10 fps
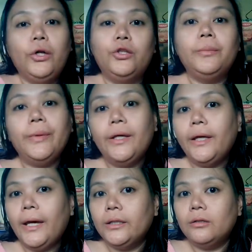going to
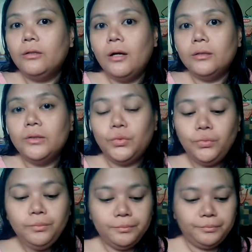be 8 o'clock
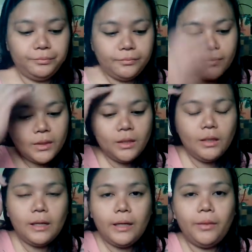soon.
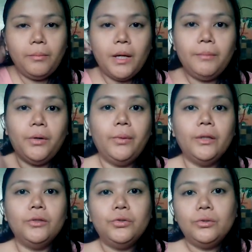And Mama
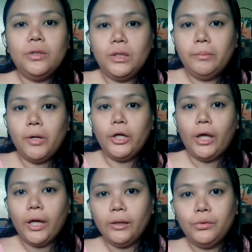went to the
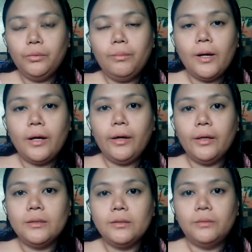market to
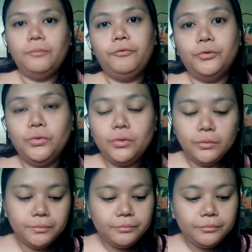buy some food.